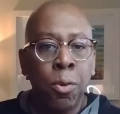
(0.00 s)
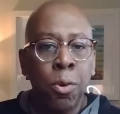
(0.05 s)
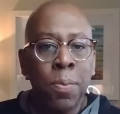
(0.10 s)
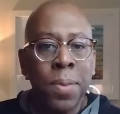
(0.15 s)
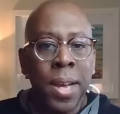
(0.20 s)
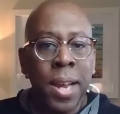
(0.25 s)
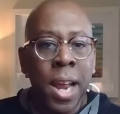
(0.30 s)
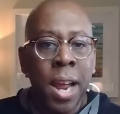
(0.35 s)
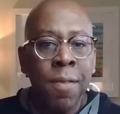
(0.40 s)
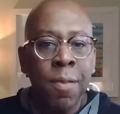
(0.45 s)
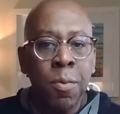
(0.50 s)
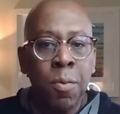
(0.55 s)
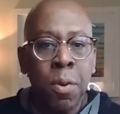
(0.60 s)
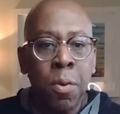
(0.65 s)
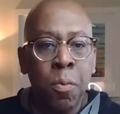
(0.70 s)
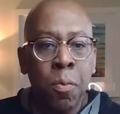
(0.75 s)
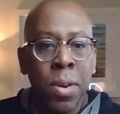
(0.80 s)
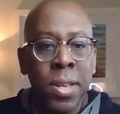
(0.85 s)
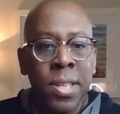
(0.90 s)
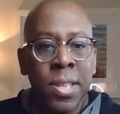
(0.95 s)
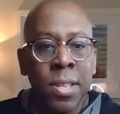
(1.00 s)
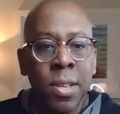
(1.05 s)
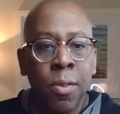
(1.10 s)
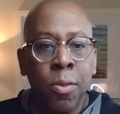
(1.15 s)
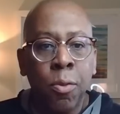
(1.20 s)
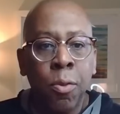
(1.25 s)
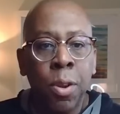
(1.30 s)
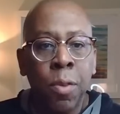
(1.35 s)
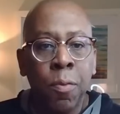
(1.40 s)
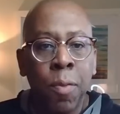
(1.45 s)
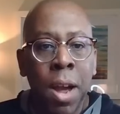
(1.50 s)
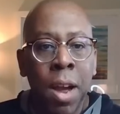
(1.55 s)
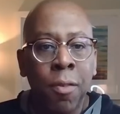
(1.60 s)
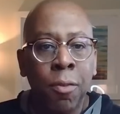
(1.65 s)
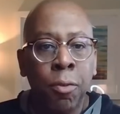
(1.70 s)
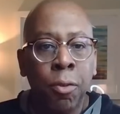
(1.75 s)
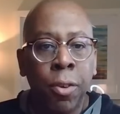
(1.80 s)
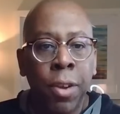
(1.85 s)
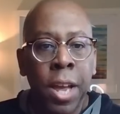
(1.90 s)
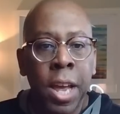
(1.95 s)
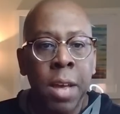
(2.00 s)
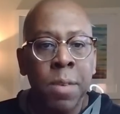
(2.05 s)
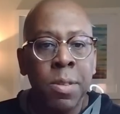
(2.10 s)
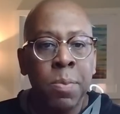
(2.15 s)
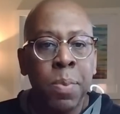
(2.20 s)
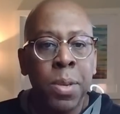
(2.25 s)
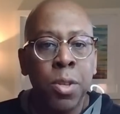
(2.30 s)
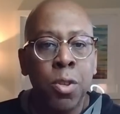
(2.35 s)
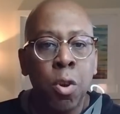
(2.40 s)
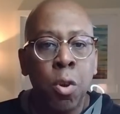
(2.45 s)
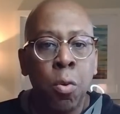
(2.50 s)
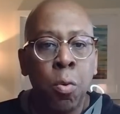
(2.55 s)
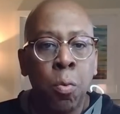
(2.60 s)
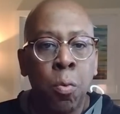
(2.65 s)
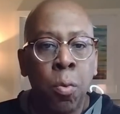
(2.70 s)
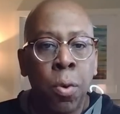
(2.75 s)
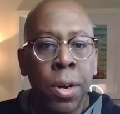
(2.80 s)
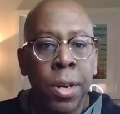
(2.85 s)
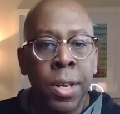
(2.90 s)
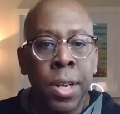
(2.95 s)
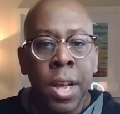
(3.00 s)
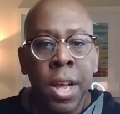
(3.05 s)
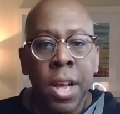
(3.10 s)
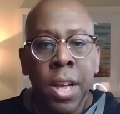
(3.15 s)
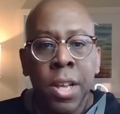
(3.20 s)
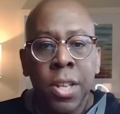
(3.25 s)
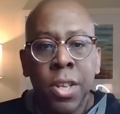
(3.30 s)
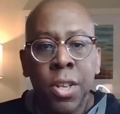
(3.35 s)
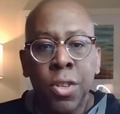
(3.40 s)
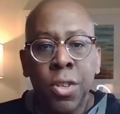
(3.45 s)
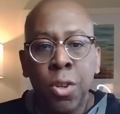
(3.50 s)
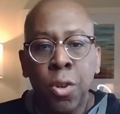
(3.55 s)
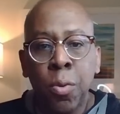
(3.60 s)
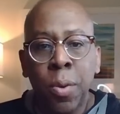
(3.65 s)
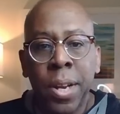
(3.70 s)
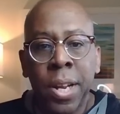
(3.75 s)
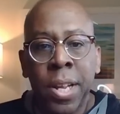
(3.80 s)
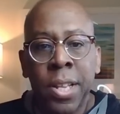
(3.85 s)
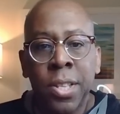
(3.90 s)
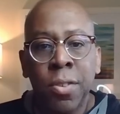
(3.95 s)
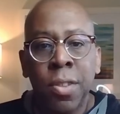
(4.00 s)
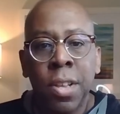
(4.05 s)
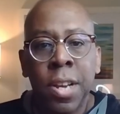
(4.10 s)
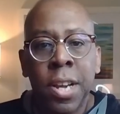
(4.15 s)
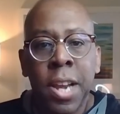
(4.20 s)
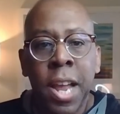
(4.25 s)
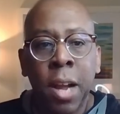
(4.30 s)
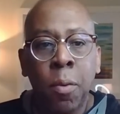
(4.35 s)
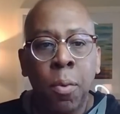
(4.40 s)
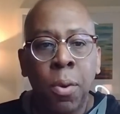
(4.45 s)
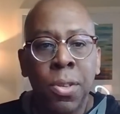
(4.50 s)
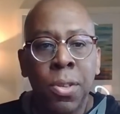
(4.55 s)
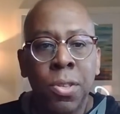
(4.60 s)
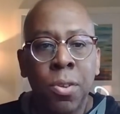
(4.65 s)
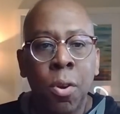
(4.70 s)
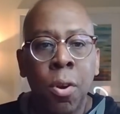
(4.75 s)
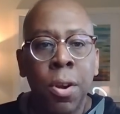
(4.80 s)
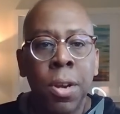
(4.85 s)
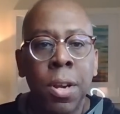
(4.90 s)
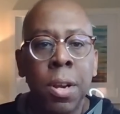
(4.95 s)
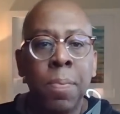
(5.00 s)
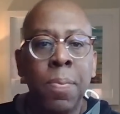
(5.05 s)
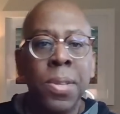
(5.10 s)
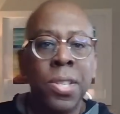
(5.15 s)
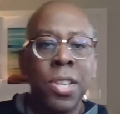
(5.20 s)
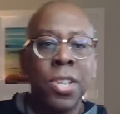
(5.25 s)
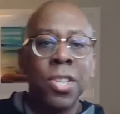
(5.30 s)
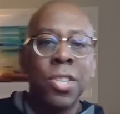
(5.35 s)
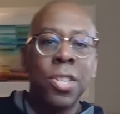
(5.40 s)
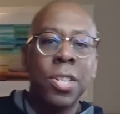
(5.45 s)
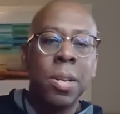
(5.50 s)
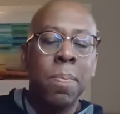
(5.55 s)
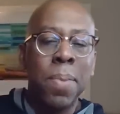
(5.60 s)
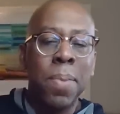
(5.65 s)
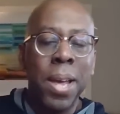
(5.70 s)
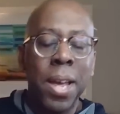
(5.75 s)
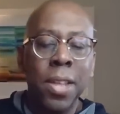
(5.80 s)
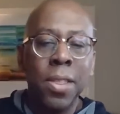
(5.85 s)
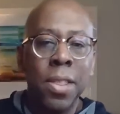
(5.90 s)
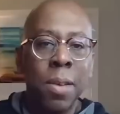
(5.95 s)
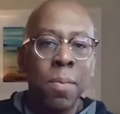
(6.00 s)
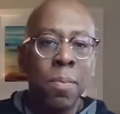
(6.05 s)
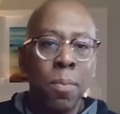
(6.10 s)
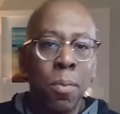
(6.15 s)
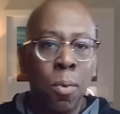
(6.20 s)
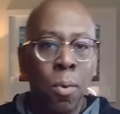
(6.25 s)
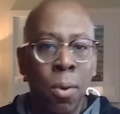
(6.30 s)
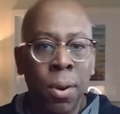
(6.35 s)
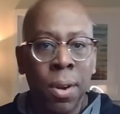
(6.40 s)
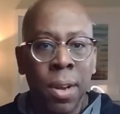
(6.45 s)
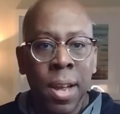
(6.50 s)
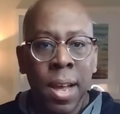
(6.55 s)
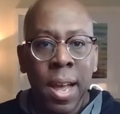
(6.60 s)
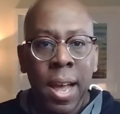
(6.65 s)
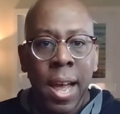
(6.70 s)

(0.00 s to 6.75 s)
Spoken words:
room that everyone wants the 3 rivalry games, but don't want to do it until the networks are in a position to pay them more?"